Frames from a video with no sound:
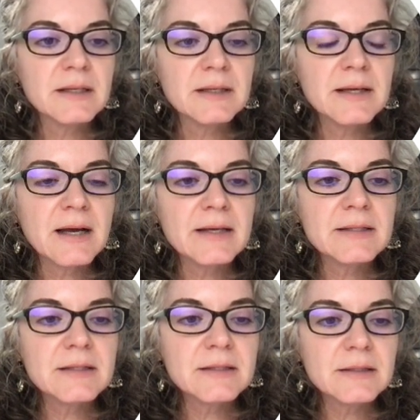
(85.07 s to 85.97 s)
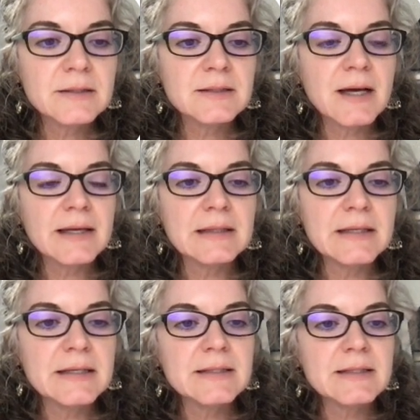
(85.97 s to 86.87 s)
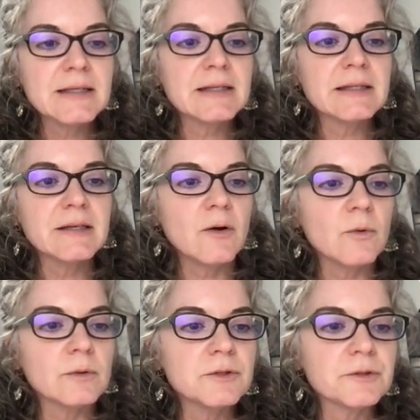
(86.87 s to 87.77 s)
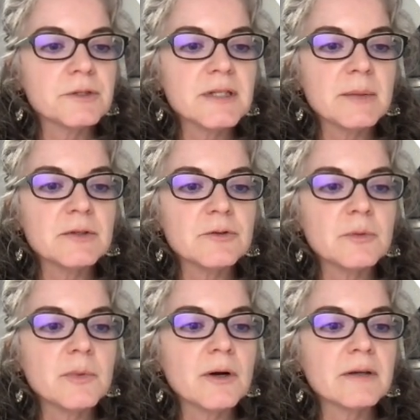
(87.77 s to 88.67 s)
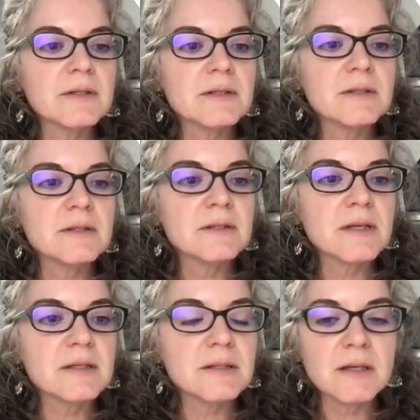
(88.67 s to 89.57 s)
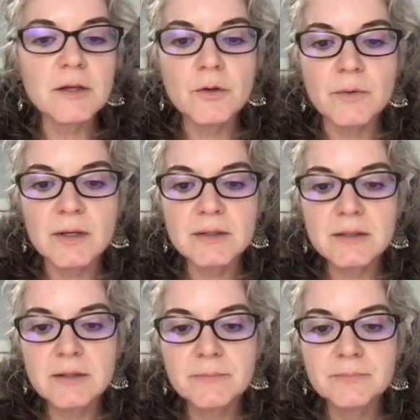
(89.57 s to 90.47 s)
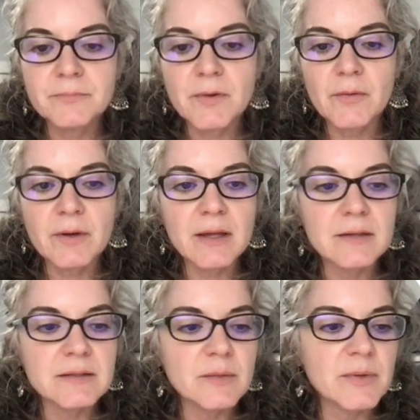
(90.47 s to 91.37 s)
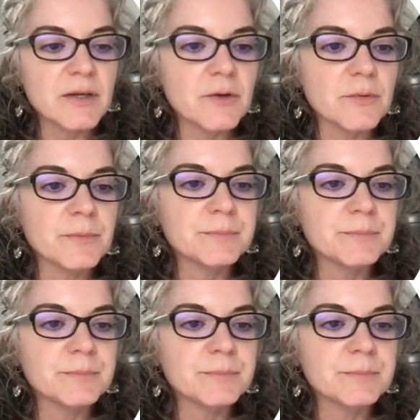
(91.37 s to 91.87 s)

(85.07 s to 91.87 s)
nice, tightly and snugly hold your central processing unit, okay, the CPU.